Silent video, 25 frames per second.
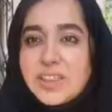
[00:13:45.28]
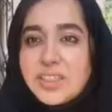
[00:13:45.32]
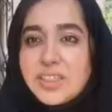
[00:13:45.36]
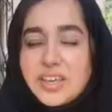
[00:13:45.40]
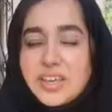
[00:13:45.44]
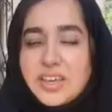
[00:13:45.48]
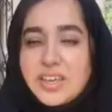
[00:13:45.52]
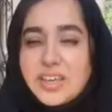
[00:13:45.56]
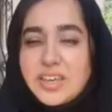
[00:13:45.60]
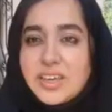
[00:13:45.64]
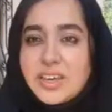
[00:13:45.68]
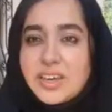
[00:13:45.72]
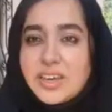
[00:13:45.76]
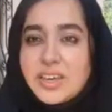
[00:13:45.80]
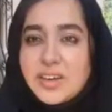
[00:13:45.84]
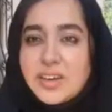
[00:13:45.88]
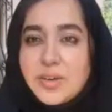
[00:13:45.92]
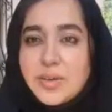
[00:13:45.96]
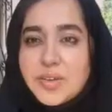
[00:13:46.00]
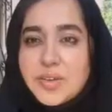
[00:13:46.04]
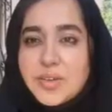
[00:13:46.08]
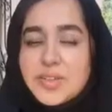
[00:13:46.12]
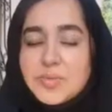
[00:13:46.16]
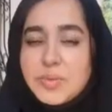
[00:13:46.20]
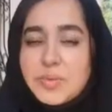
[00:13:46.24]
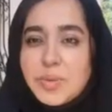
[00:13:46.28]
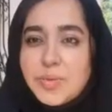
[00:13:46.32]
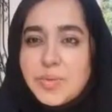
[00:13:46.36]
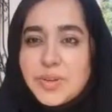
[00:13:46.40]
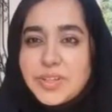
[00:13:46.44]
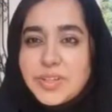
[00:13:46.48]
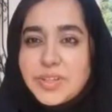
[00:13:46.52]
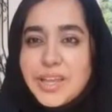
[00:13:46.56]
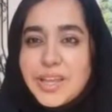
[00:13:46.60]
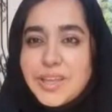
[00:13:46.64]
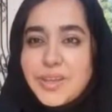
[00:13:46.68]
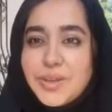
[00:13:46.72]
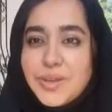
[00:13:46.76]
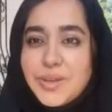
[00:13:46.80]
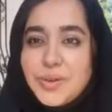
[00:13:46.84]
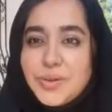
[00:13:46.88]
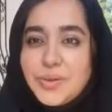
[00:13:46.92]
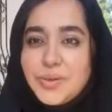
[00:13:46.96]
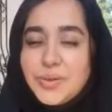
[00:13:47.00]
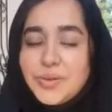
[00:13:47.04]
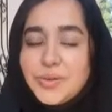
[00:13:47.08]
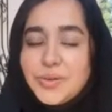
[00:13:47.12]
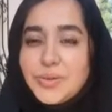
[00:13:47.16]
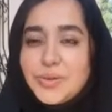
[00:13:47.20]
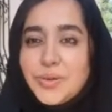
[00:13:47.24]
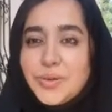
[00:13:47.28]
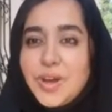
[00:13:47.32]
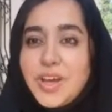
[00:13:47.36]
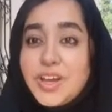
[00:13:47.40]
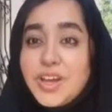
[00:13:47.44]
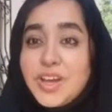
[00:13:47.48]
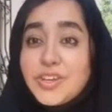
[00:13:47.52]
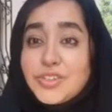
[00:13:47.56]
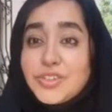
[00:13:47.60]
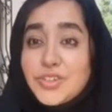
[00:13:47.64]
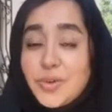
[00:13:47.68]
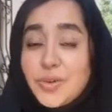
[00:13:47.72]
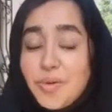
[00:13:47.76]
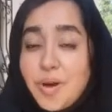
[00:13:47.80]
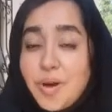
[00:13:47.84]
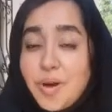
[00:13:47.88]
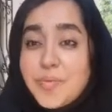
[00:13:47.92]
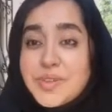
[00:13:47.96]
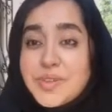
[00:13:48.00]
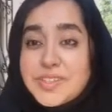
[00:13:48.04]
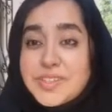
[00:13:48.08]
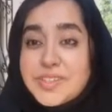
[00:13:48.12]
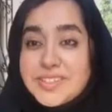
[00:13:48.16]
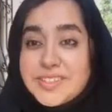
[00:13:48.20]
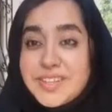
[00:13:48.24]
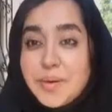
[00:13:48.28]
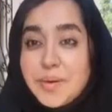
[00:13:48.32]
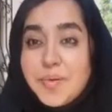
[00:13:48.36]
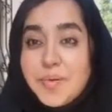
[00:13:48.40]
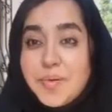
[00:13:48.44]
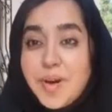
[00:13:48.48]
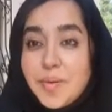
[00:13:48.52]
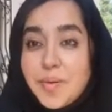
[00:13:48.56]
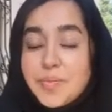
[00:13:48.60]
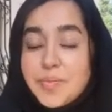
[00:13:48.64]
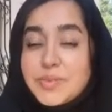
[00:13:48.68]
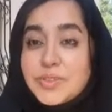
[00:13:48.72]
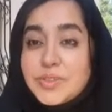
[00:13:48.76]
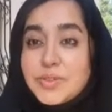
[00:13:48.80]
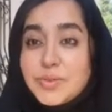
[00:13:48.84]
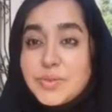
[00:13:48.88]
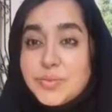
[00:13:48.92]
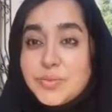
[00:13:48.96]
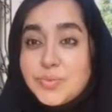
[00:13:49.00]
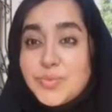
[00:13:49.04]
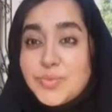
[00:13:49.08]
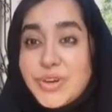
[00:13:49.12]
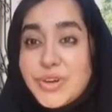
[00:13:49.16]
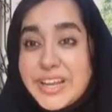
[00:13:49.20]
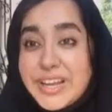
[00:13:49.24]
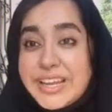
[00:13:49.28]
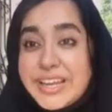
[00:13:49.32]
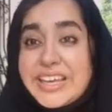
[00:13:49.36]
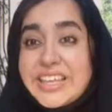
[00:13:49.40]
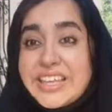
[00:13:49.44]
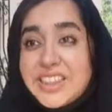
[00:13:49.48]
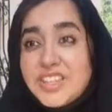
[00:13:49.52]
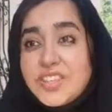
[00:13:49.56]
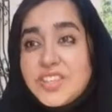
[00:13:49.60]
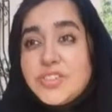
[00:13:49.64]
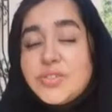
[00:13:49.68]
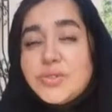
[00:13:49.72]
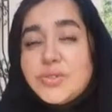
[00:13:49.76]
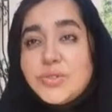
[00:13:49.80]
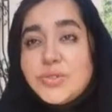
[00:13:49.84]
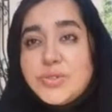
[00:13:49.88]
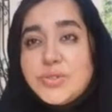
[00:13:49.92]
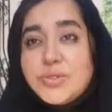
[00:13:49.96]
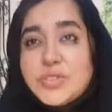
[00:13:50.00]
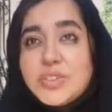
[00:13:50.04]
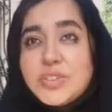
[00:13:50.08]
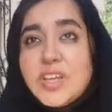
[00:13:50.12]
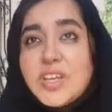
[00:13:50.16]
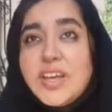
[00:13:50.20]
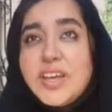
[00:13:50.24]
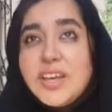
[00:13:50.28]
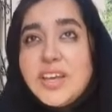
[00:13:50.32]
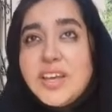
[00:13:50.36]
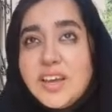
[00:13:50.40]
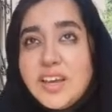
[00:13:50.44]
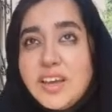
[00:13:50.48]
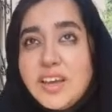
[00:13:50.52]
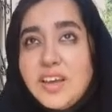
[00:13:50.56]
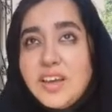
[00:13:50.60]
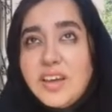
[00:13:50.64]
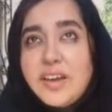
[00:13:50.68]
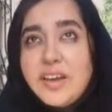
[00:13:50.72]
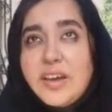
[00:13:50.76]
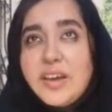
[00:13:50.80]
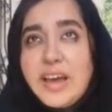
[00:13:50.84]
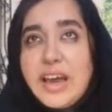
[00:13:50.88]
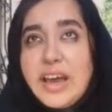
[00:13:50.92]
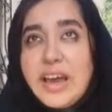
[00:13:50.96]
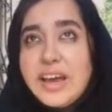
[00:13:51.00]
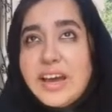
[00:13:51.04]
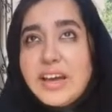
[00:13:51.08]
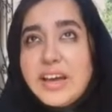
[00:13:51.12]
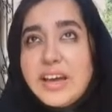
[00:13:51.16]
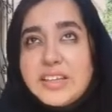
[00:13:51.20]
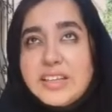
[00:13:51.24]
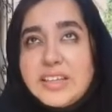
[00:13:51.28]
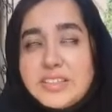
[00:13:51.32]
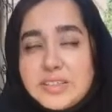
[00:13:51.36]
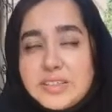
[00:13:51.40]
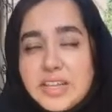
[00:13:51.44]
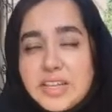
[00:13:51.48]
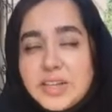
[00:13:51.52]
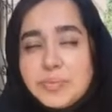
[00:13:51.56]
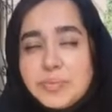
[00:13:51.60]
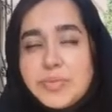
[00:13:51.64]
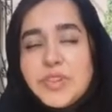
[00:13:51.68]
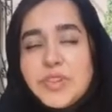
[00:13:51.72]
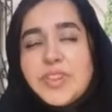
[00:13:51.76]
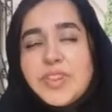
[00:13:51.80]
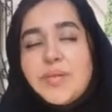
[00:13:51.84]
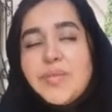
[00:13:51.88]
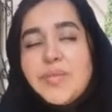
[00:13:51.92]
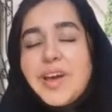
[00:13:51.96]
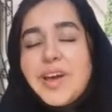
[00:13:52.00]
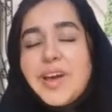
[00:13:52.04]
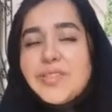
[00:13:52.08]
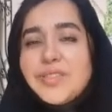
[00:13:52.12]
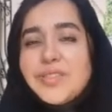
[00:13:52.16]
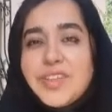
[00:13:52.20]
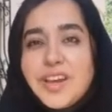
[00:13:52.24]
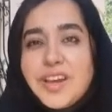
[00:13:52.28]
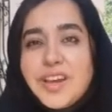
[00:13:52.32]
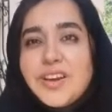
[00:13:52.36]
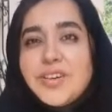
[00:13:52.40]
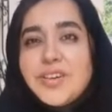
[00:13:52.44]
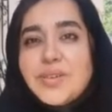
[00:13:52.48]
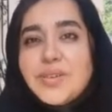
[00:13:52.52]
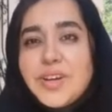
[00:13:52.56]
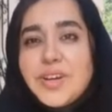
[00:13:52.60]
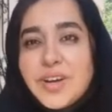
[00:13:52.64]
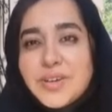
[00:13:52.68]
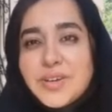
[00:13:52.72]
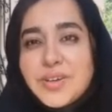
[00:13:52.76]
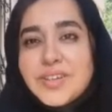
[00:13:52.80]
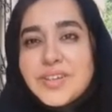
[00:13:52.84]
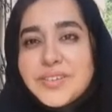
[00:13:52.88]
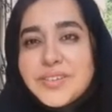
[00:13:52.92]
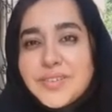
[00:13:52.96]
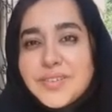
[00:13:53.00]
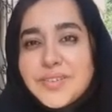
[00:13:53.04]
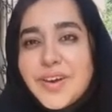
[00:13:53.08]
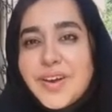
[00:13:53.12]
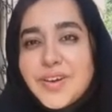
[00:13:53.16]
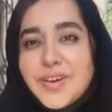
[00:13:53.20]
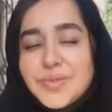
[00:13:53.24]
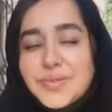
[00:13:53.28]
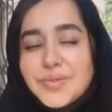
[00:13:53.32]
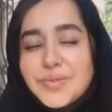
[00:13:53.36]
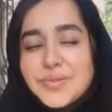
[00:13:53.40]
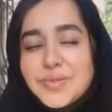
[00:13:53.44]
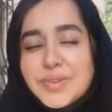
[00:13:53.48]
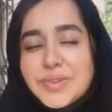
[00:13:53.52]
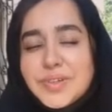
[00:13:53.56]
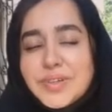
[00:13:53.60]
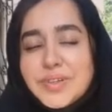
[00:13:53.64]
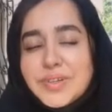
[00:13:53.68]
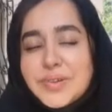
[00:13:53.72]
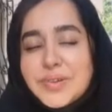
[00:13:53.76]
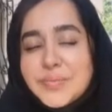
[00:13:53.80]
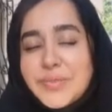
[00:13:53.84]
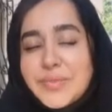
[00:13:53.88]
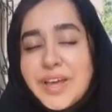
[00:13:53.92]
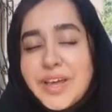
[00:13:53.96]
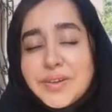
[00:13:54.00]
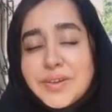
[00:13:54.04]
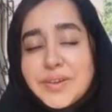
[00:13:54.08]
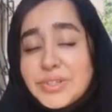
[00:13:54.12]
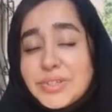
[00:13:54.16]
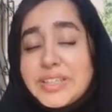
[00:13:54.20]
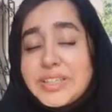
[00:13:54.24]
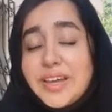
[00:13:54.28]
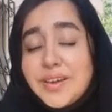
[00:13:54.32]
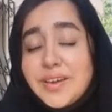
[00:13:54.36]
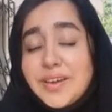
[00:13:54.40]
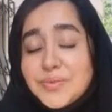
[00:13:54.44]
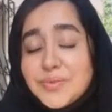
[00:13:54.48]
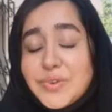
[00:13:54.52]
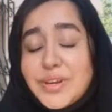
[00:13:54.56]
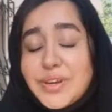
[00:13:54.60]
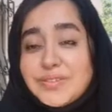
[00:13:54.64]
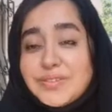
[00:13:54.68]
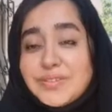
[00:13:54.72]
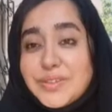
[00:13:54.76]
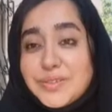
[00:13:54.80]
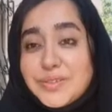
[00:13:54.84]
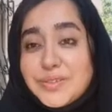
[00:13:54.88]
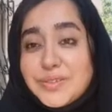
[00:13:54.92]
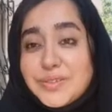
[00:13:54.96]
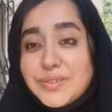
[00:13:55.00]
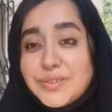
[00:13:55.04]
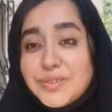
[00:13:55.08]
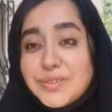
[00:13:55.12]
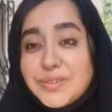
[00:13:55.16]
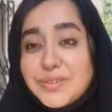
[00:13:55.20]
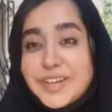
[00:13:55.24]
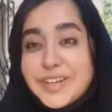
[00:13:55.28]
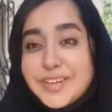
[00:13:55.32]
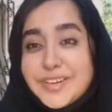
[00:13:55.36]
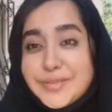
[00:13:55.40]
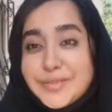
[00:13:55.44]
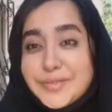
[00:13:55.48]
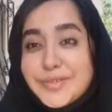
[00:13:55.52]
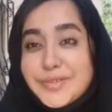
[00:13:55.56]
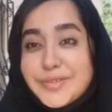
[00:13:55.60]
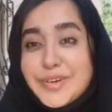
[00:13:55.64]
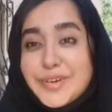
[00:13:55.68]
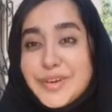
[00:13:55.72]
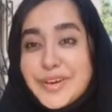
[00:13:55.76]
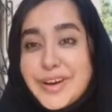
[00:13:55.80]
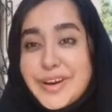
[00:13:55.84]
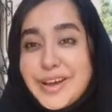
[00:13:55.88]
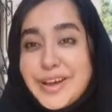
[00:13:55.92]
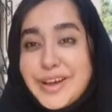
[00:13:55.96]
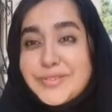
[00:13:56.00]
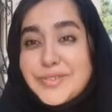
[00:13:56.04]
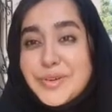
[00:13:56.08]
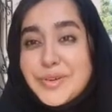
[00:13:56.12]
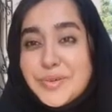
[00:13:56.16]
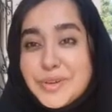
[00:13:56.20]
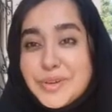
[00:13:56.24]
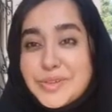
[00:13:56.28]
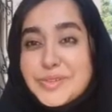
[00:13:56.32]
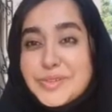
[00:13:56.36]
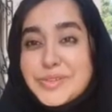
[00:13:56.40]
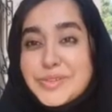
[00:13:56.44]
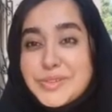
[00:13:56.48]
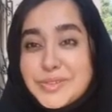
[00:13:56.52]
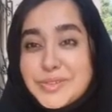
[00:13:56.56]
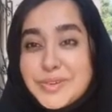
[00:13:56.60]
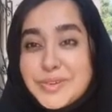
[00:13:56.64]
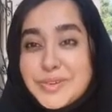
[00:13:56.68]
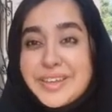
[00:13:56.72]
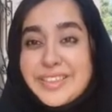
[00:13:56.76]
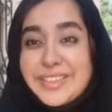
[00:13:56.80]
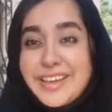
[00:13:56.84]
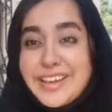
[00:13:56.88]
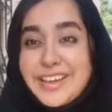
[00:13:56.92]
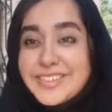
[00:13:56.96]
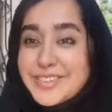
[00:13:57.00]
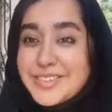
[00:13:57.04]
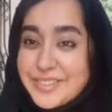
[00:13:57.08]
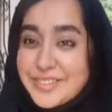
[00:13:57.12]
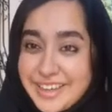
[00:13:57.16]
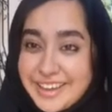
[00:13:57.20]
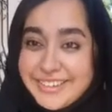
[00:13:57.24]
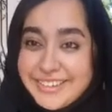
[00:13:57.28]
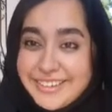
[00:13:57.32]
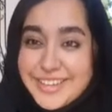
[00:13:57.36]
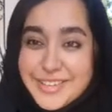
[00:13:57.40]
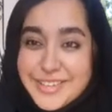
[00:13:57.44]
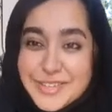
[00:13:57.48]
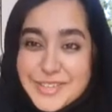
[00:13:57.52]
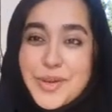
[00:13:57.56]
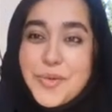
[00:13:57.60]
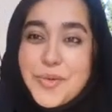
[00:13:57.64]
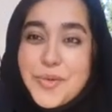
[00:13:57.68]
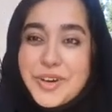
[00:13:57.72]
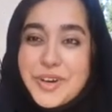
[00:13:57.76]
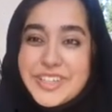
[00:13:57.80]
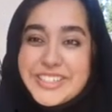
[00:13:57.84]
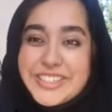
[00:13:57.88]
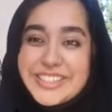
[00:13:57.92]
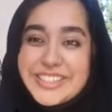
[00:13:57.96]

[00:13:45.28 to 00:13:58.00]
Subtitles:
think it's people like you who show up and step up to bring the tools uh, and put them out there. I really am grateful for everyone who's doing that. So thank you so much.